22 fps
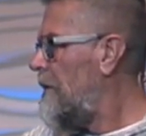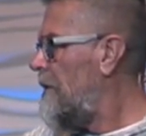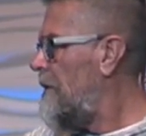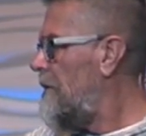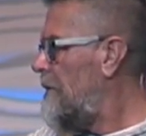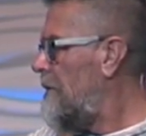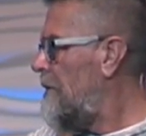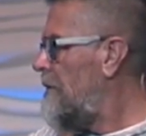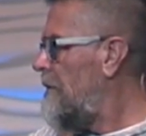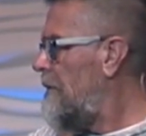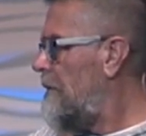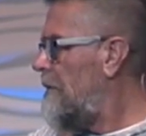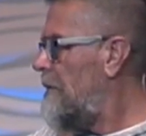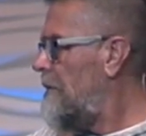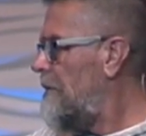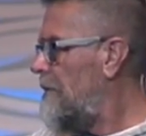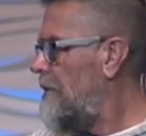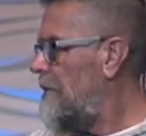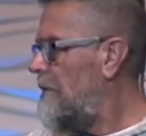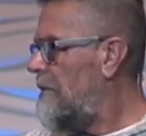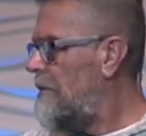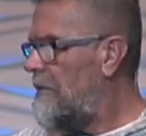the, the,
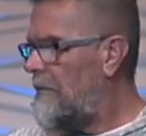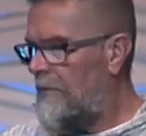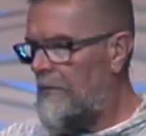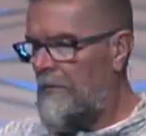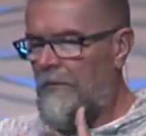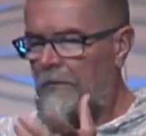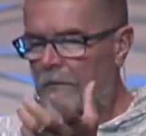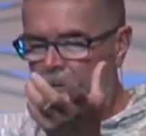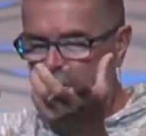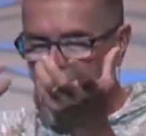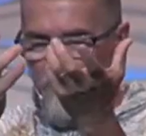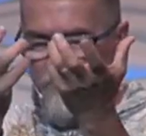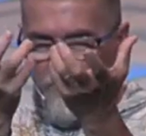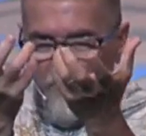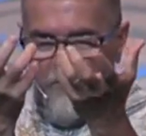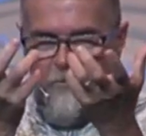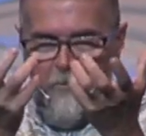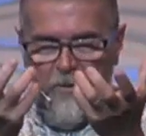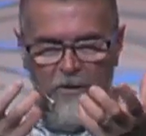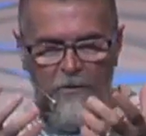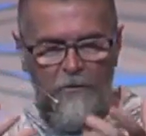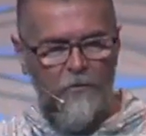the,
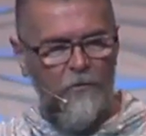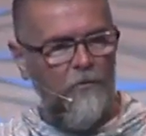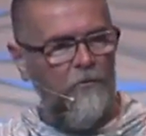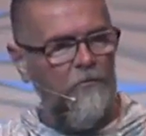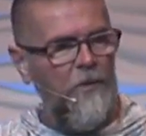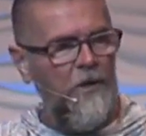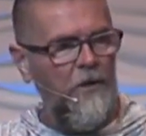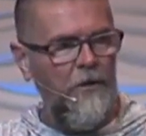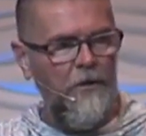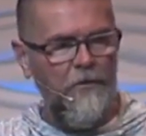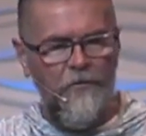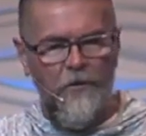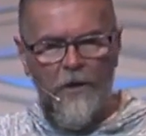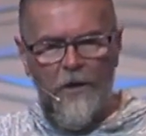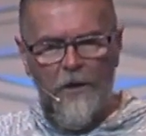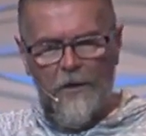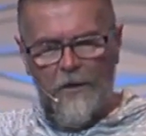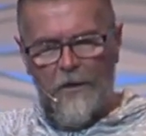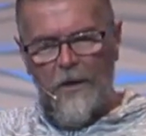the picture of marriage.